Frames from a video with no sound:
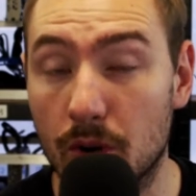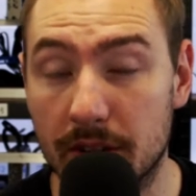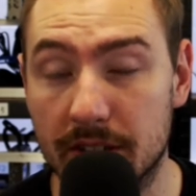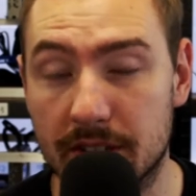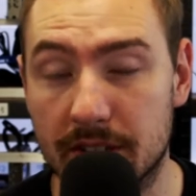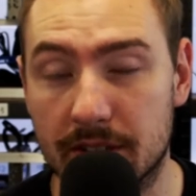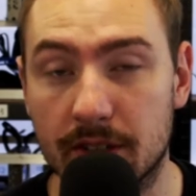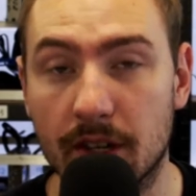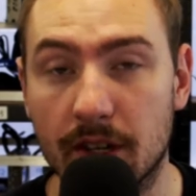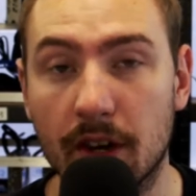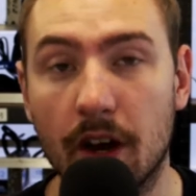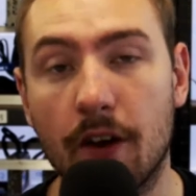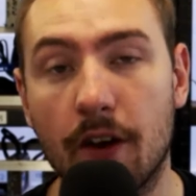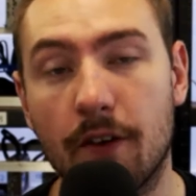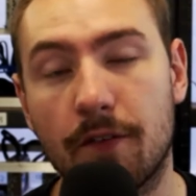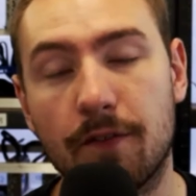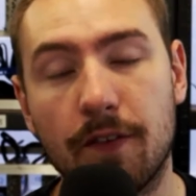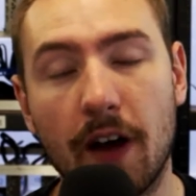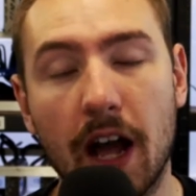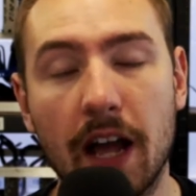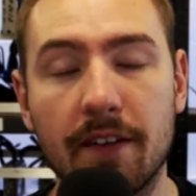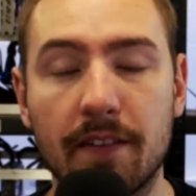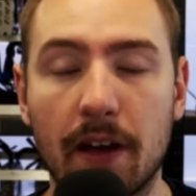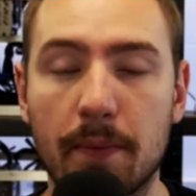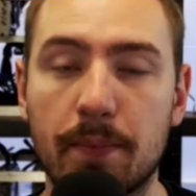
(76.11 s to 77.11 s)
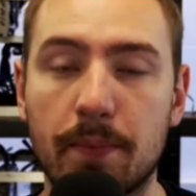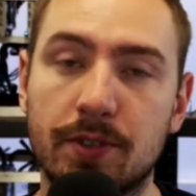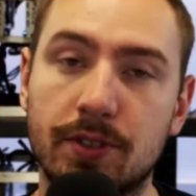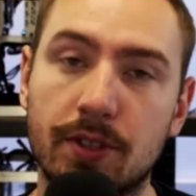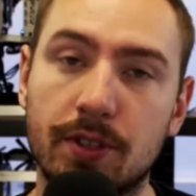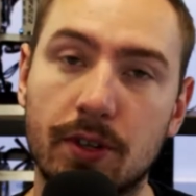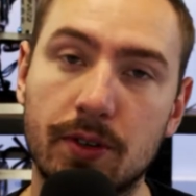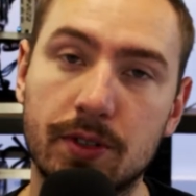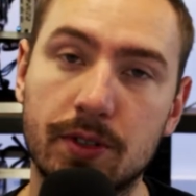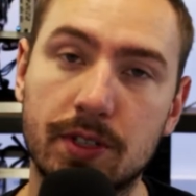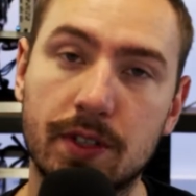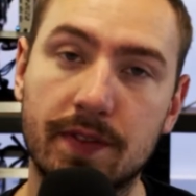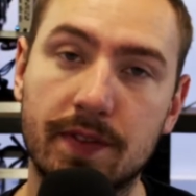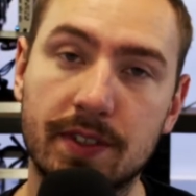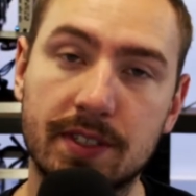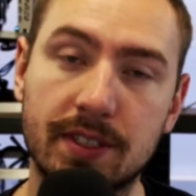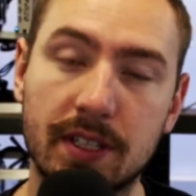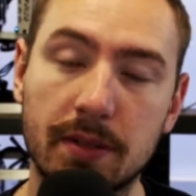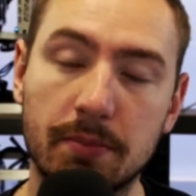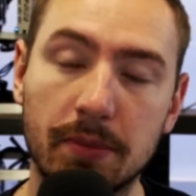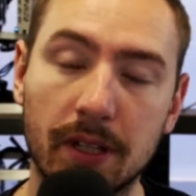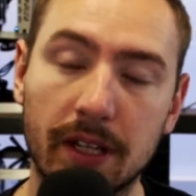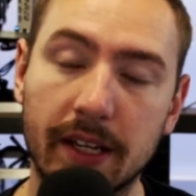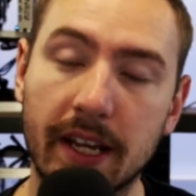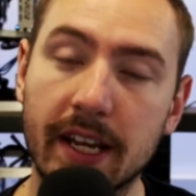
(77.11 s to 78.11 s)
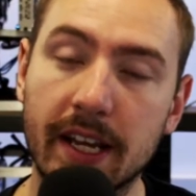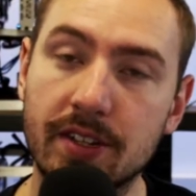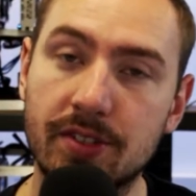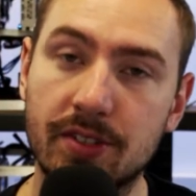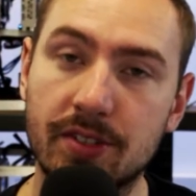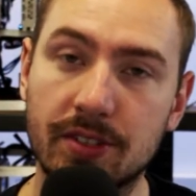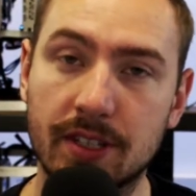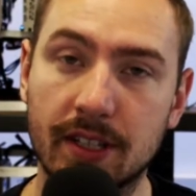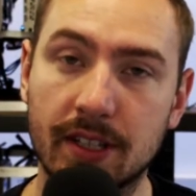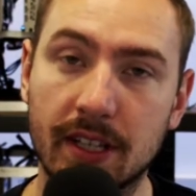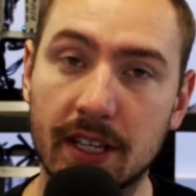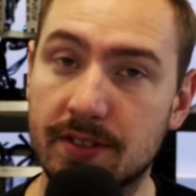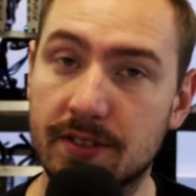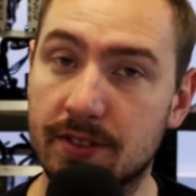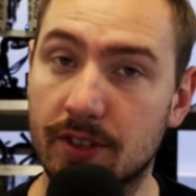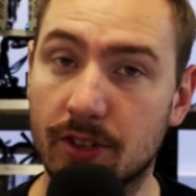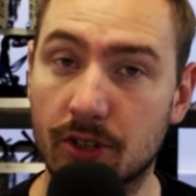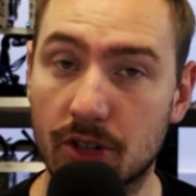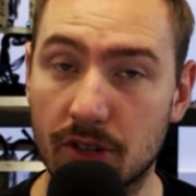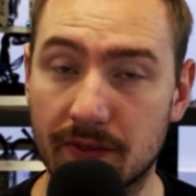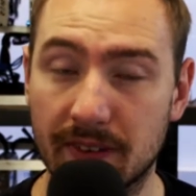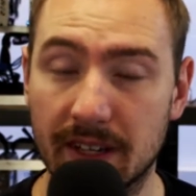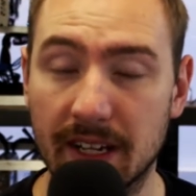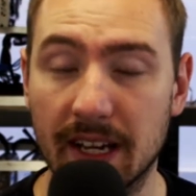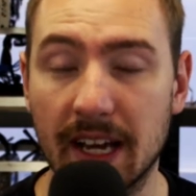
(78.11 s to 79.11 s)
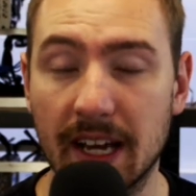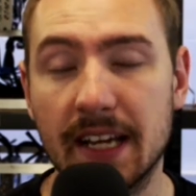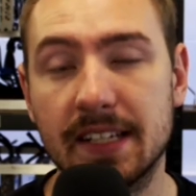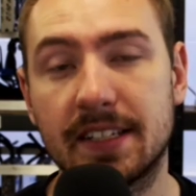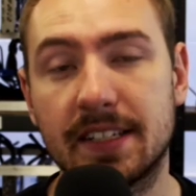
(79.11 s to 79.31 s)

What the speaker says: There's 5 episodes of a similar nature to this that cover